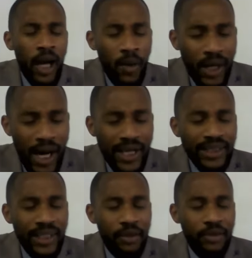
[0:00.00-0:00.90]
Our
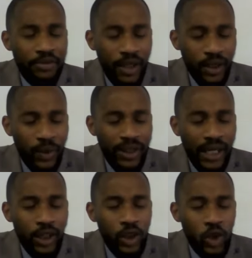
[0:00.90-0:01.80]
kind and heavenly Father, we
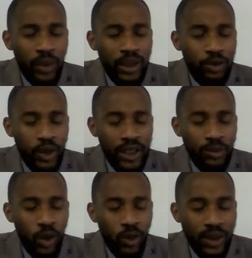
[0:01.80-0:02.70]
thank you so much for
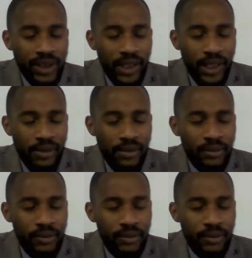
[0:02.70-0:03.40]
this morning once again.